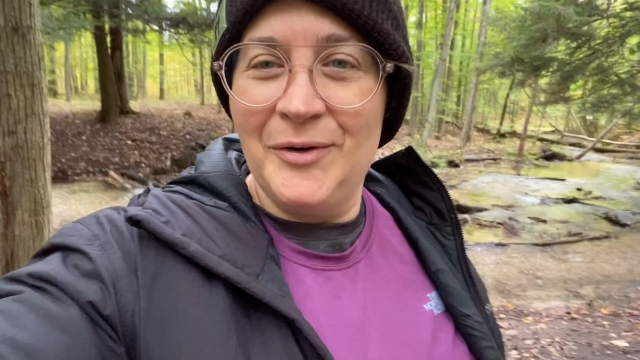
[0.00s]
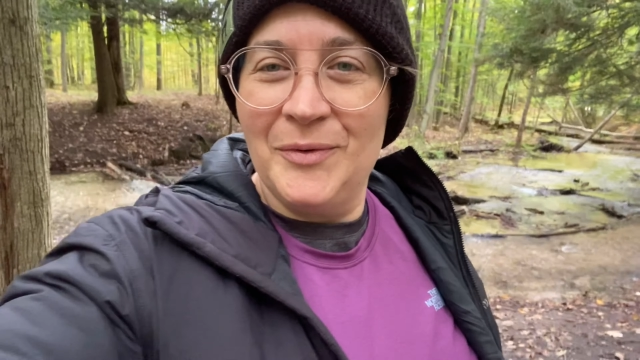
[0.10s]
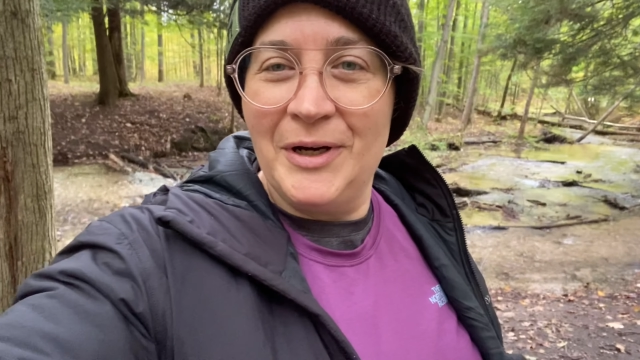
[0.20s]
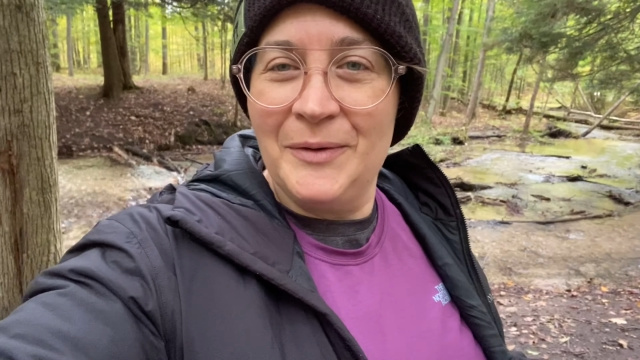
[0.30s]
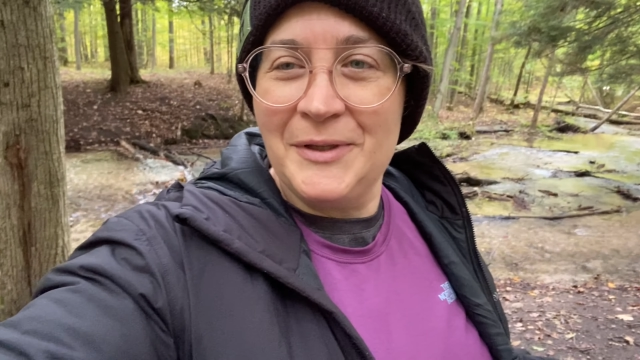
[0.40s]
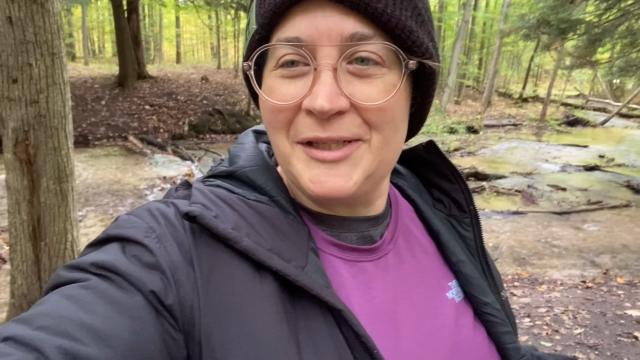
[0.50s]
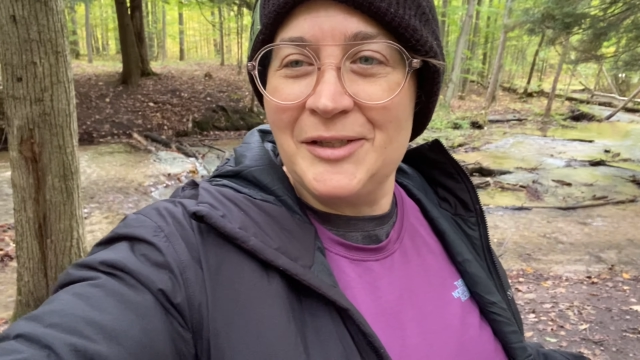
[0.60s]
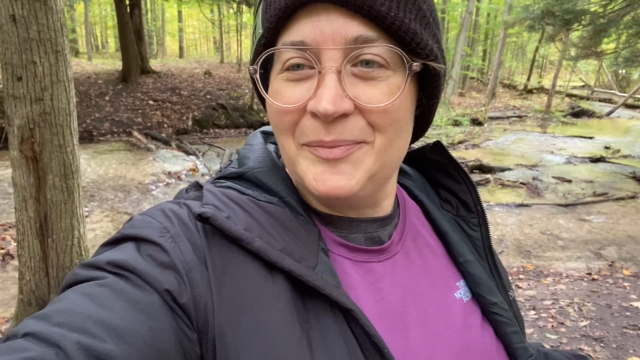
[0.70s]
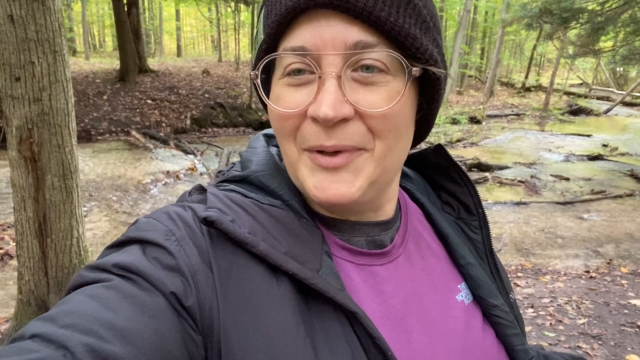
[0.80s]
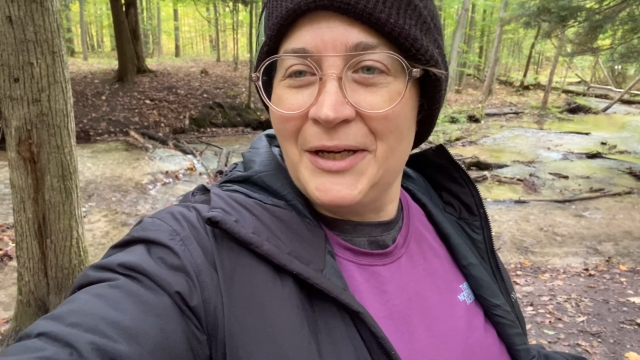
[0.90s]
while we
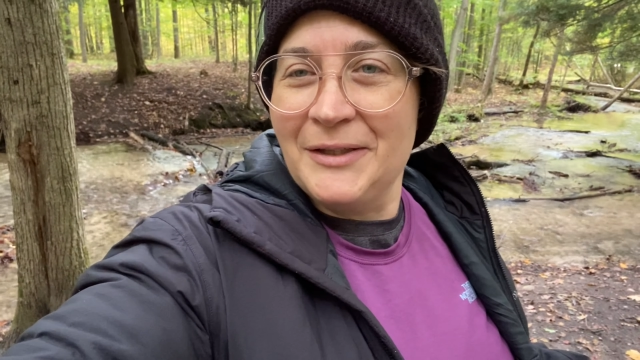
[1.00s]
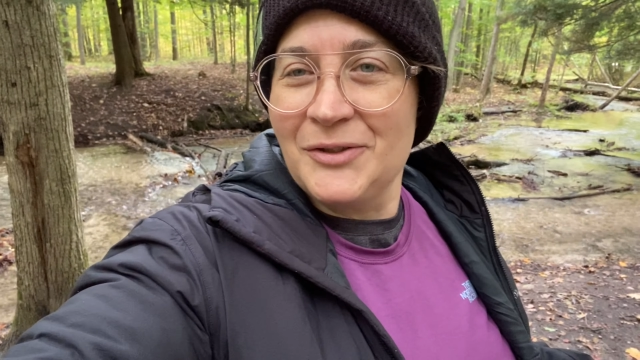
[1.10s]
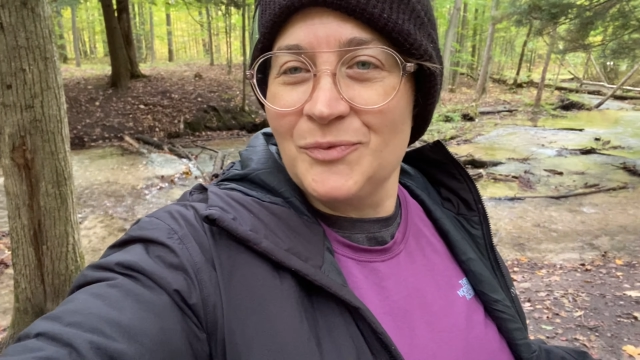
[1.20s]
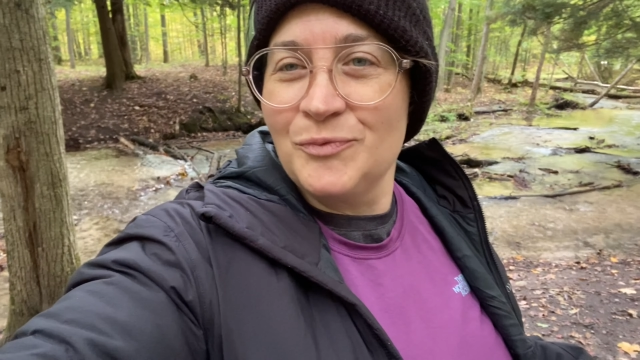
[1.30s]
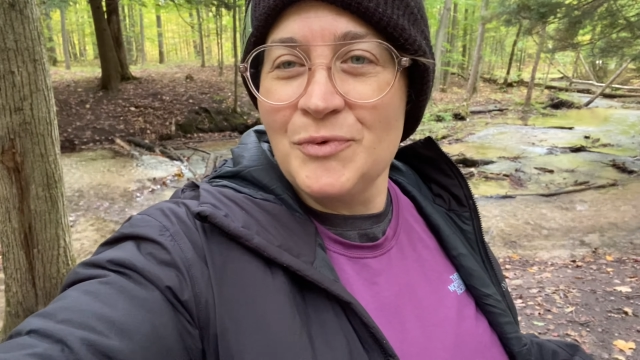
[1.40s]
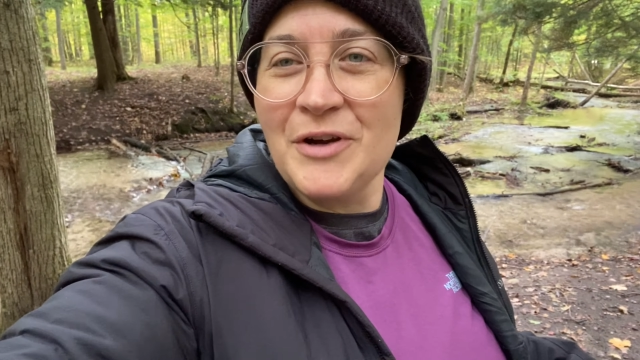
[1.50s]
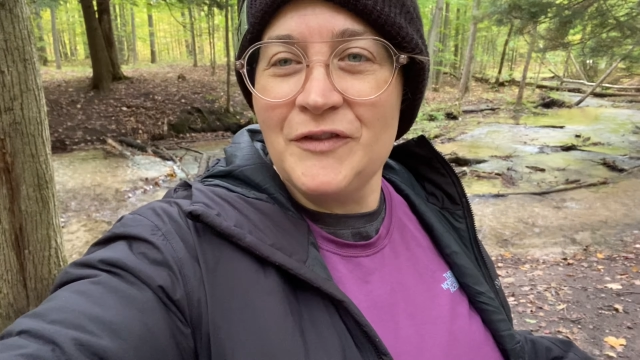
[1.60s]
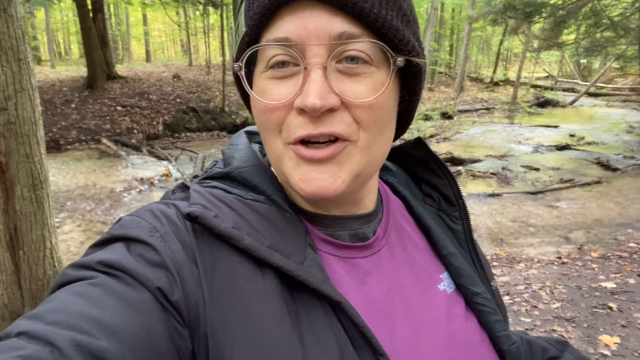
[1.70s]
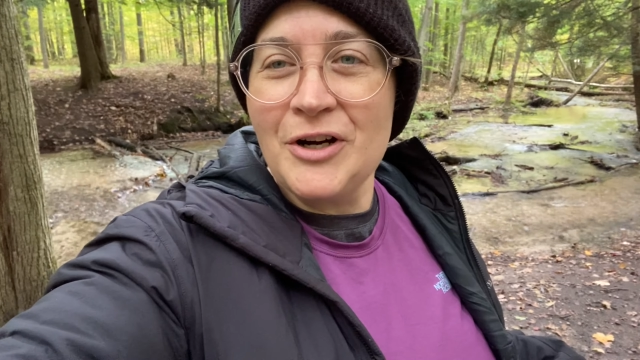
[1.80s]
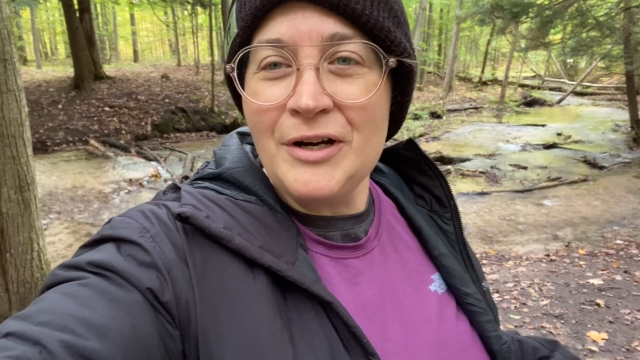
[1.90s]
sit by this
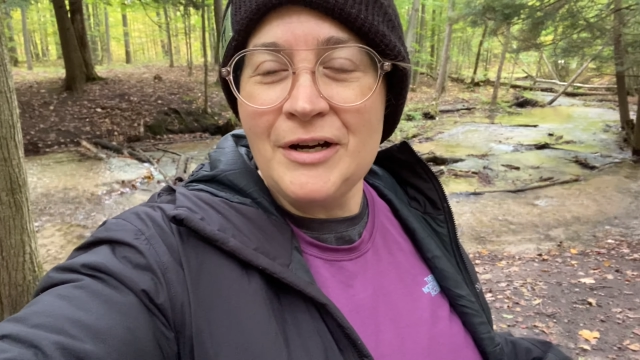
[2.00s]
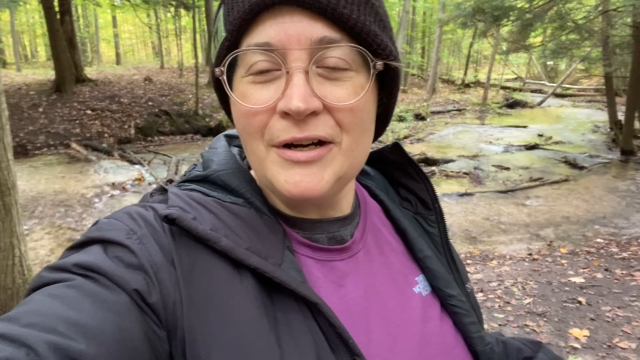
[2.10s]
river